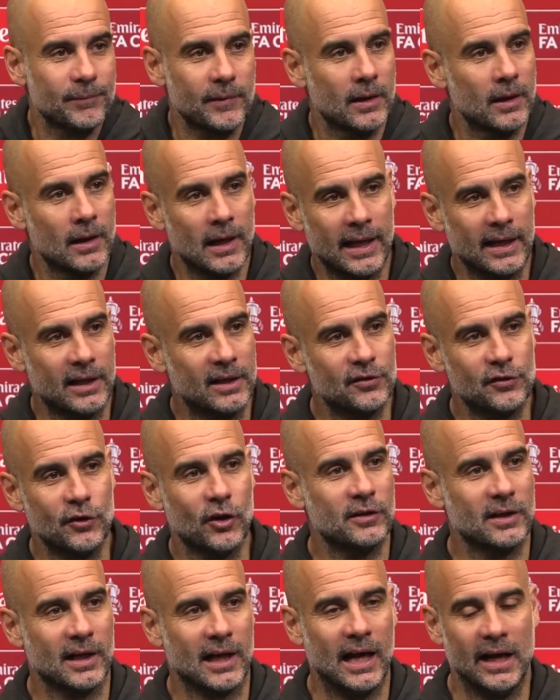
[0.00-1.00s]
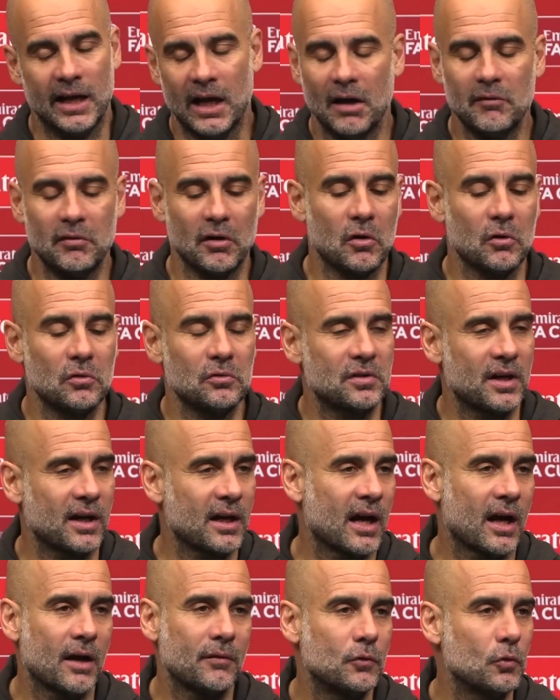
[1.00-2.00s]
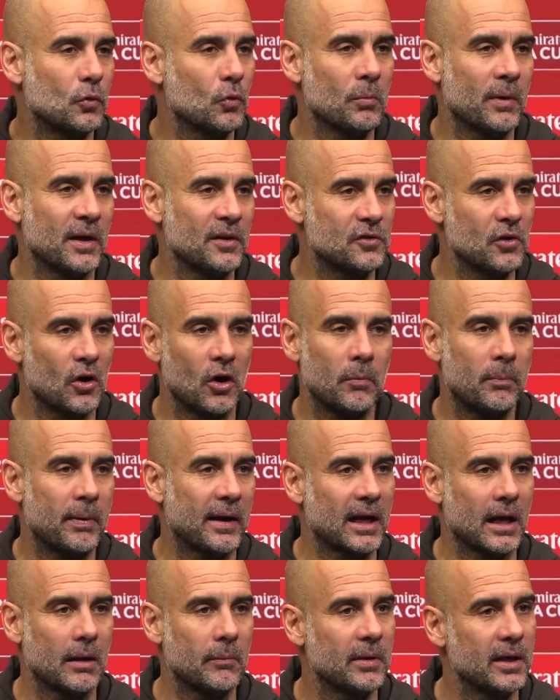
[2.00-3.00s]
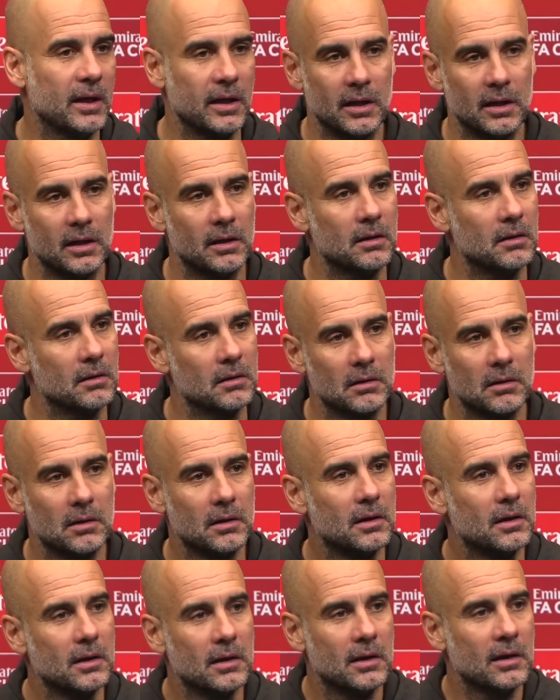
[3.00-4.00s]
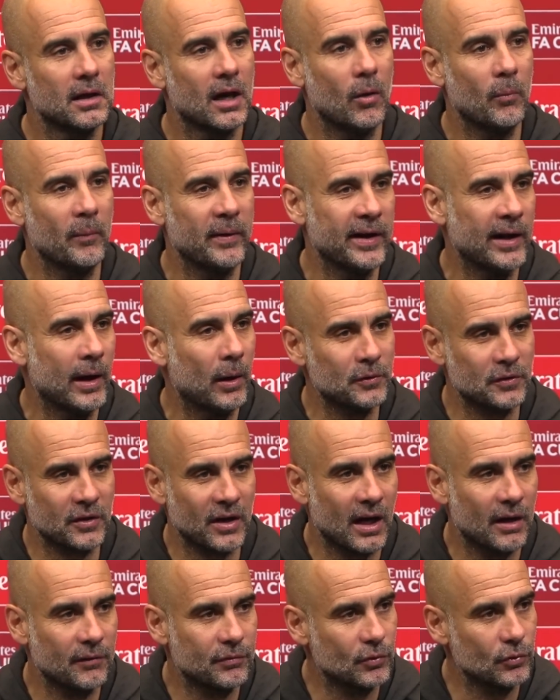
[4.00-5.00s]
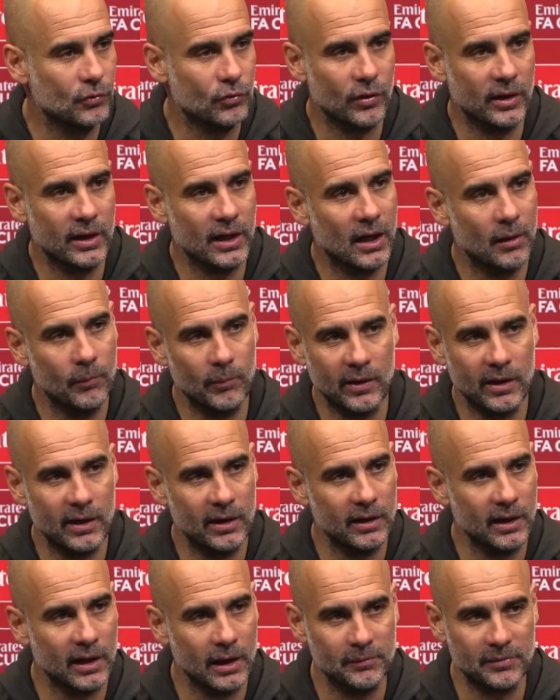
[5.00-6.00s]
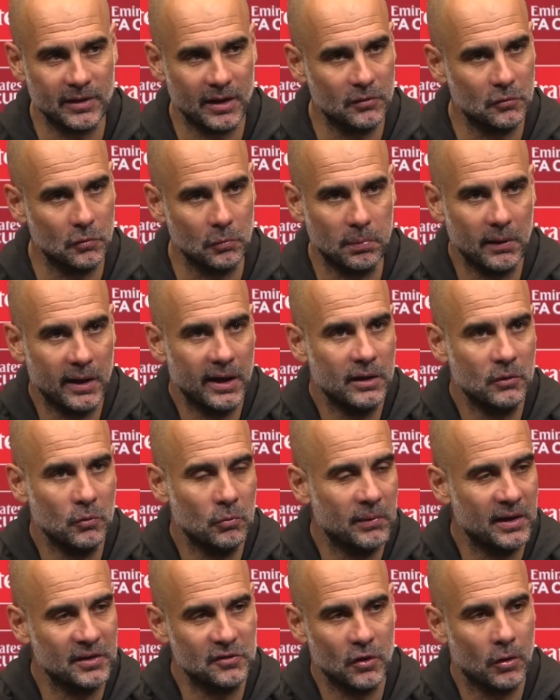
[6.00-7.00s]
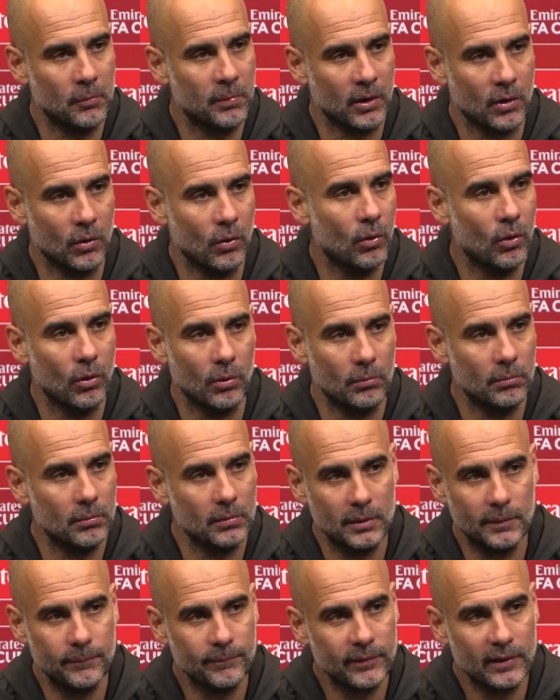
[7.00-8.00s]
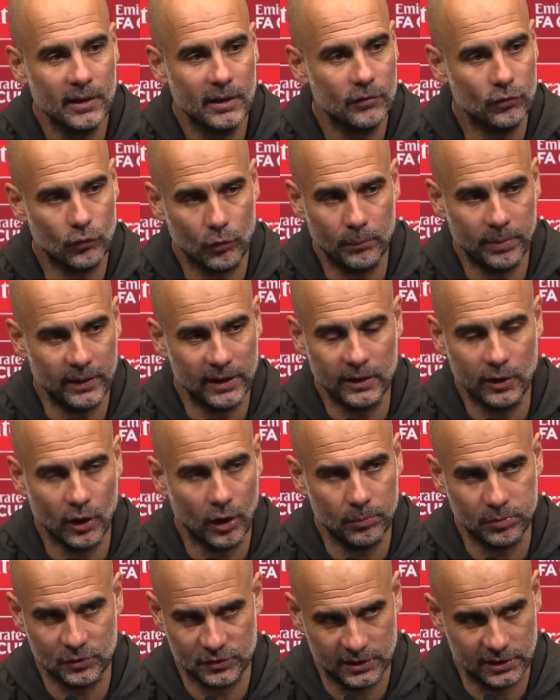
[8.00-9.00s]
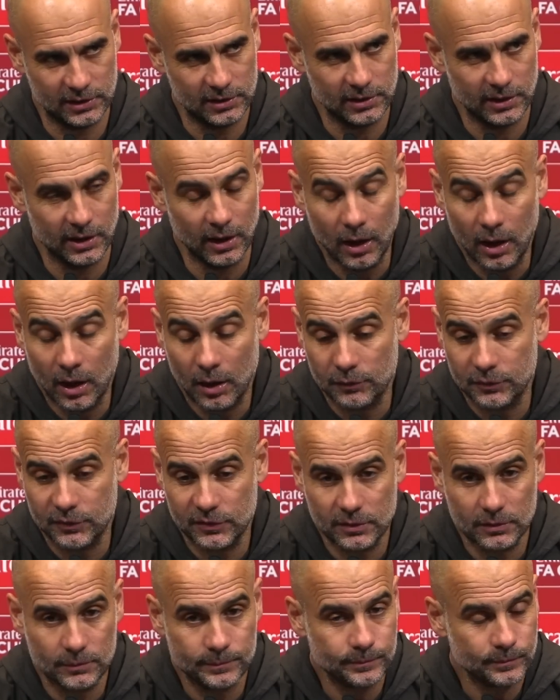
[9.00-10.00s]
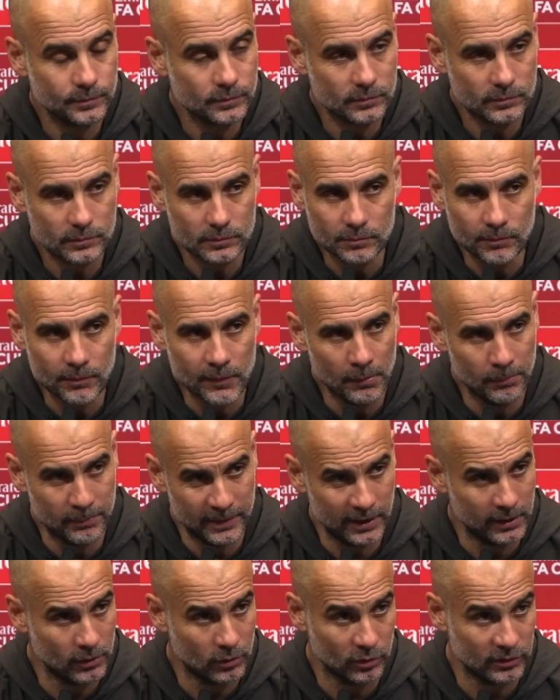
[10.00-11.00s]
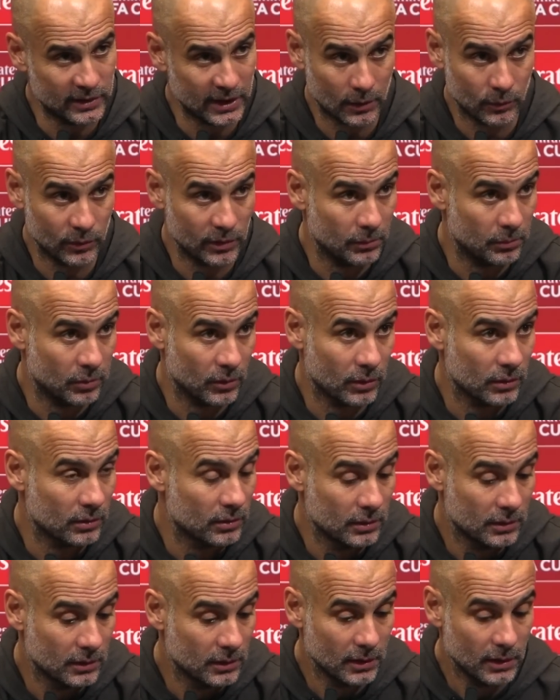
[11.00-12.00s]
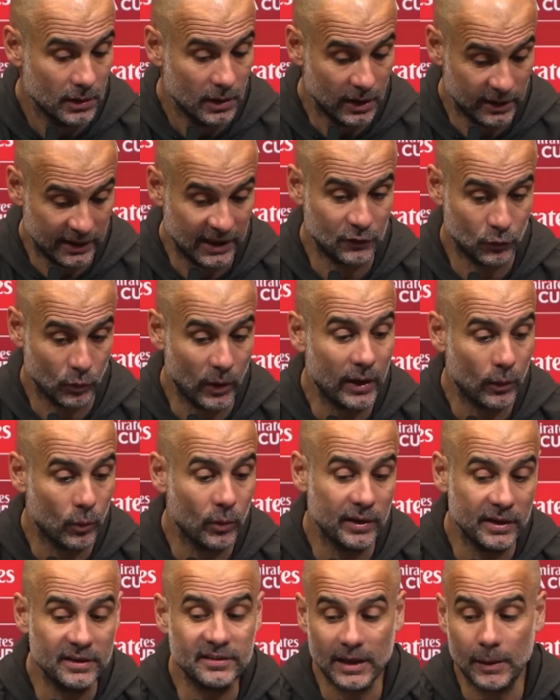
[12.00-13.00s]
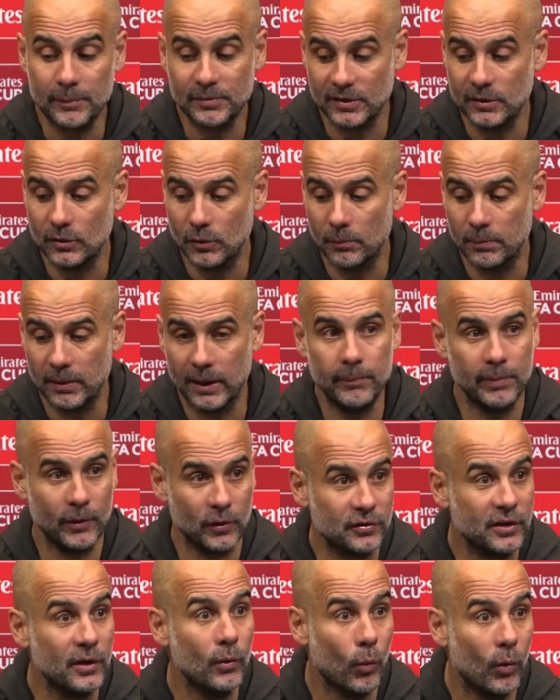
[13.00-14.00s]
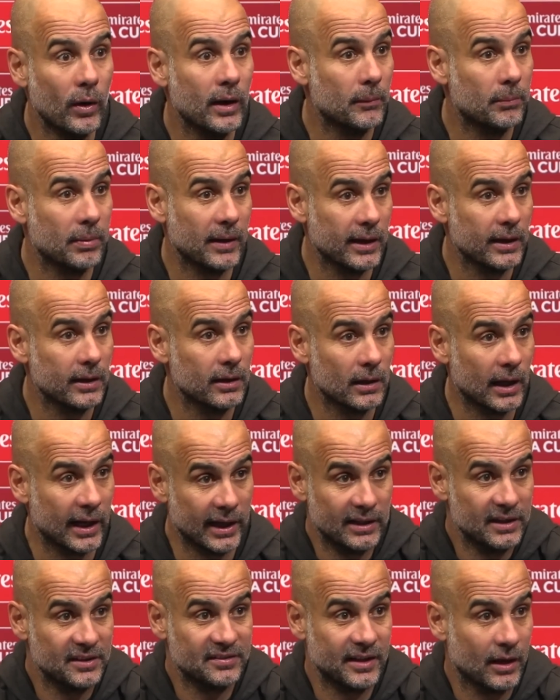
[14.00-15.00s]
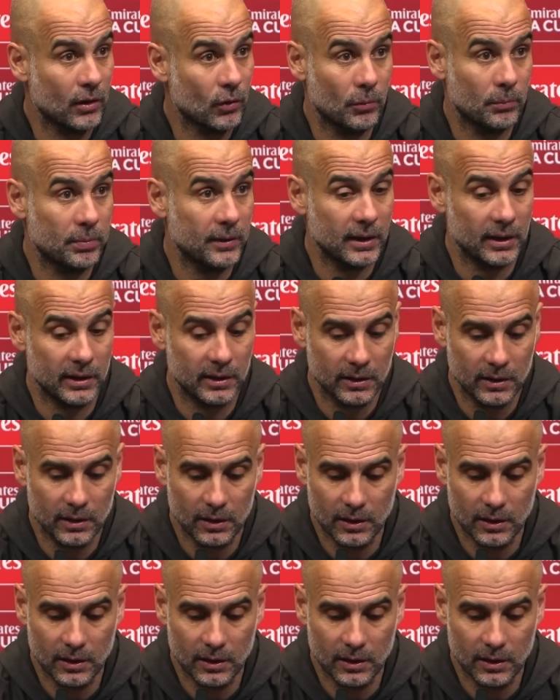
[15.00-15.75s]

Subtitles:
Like, he's not a guy, I have a contract, I have to do my job, I come here. How many hours I have to train, how many games I have to play, do my job, I go home. It's completely the opposite. He loves being in contact with the ball. And that's why when he's upset, don't play, because he wanna play. I understand completely.